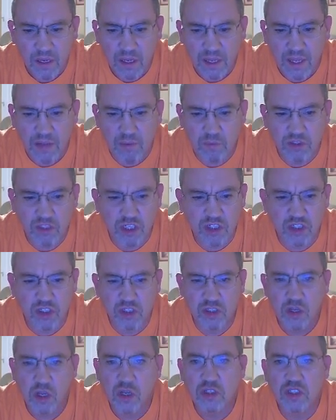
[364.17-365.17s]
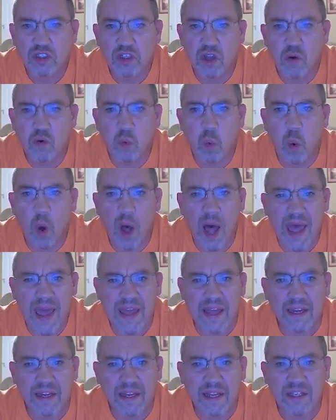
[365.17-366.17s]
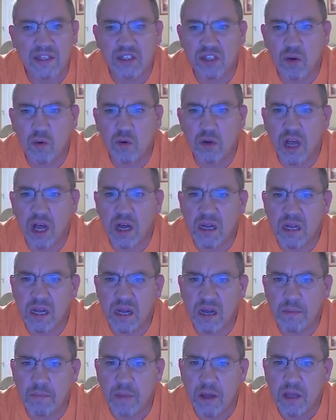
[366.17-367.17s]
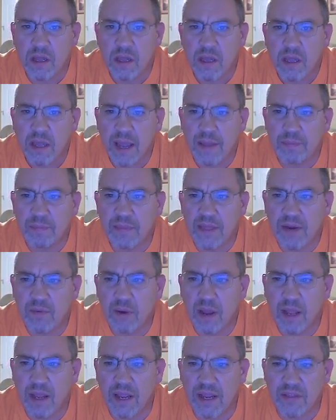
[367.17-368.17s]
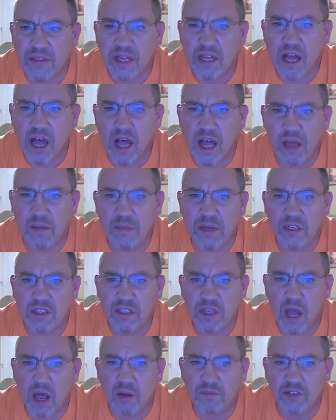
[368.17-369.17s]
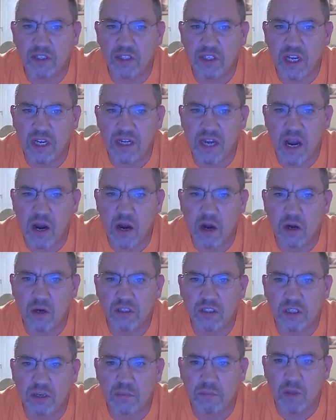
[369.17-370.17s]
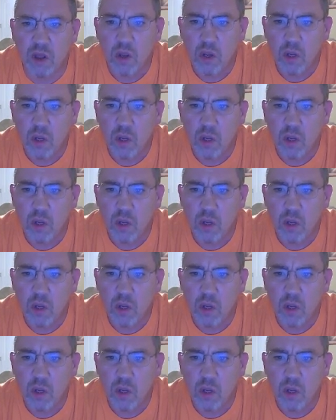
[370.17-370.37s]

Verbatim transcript: it was just so quiet and so calm. And then in the calmness, all of a sudden I heard some